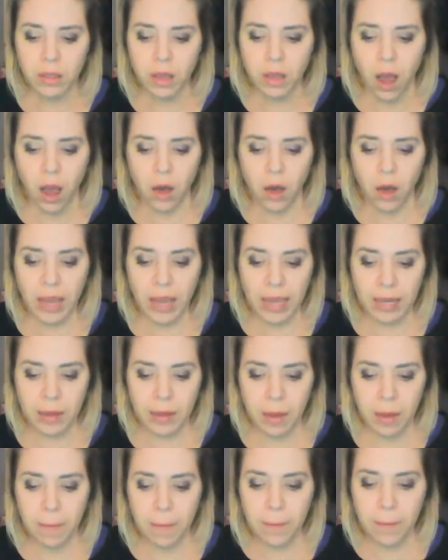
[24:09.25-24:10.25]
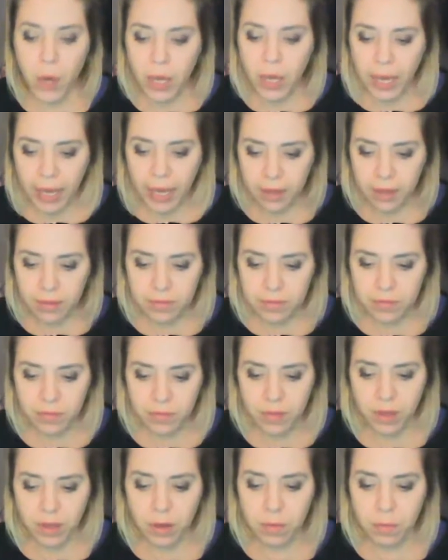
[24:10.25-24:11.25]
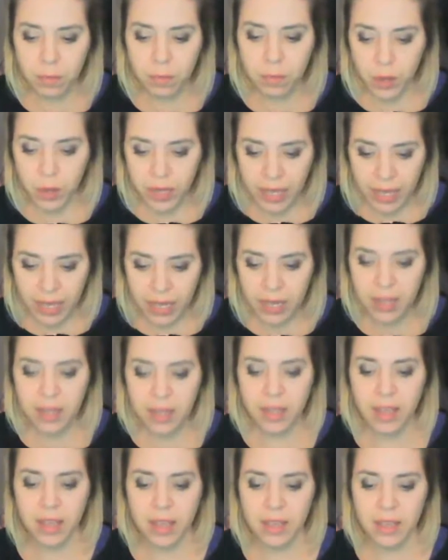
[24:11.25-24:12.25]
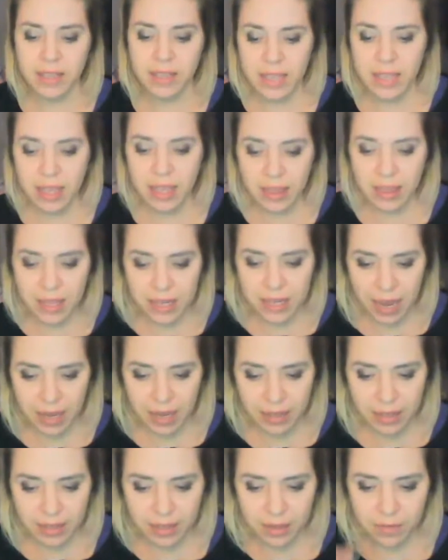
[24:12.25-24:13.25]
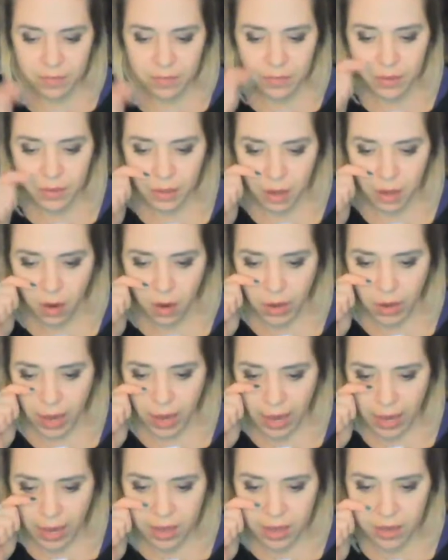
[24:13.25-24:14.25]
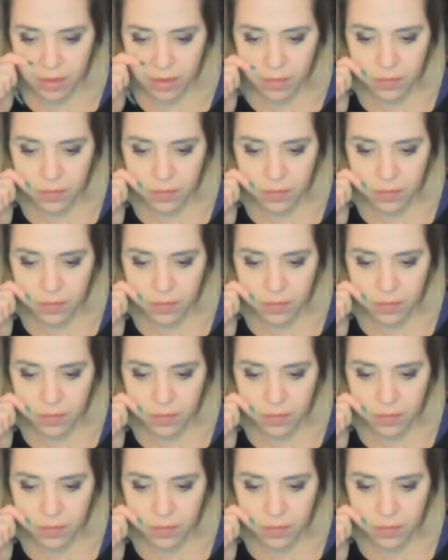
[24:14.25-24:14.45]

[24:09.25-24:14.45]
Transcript: Okay, booking. Book it, set the date. Okay?